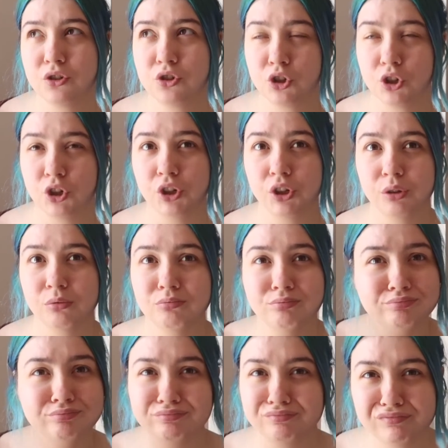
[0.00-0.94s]
to
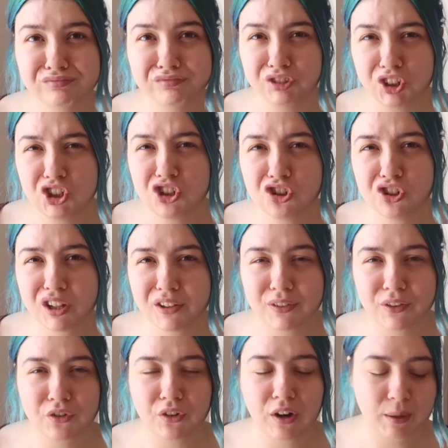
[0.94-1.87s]
still
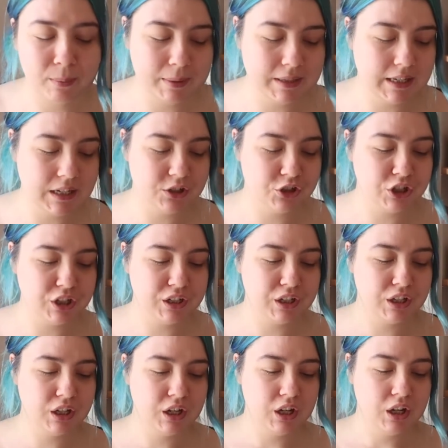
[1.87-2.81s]
give this recommendation.